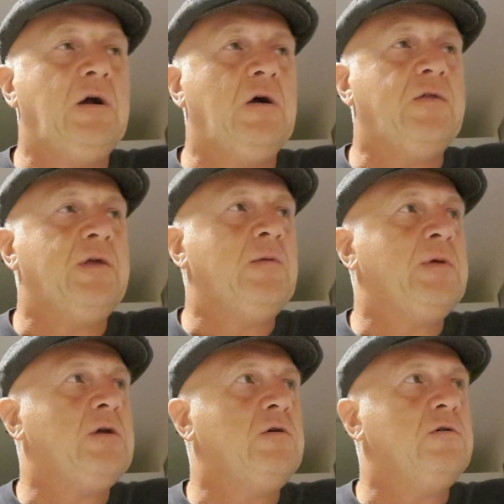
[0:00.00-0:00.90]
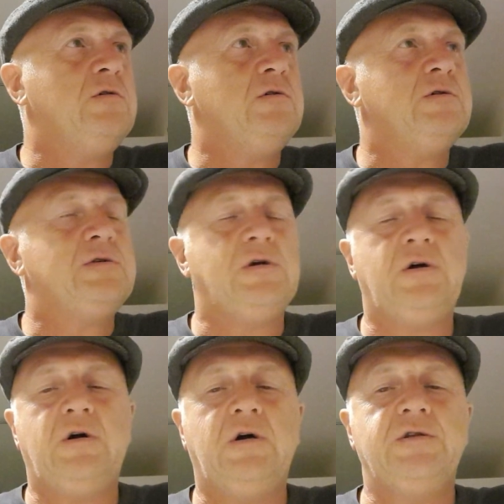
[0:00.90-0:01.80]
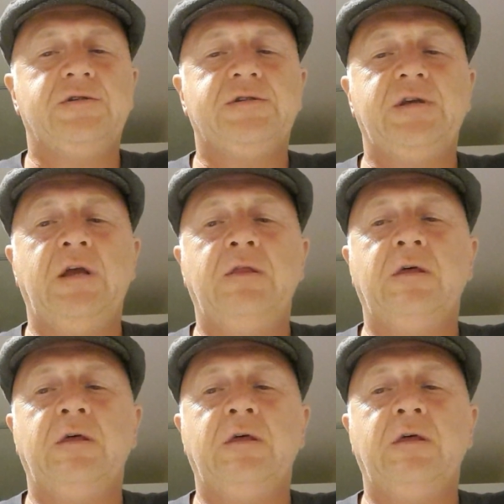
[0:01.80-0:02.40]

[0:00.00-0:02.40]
I think because I'd seen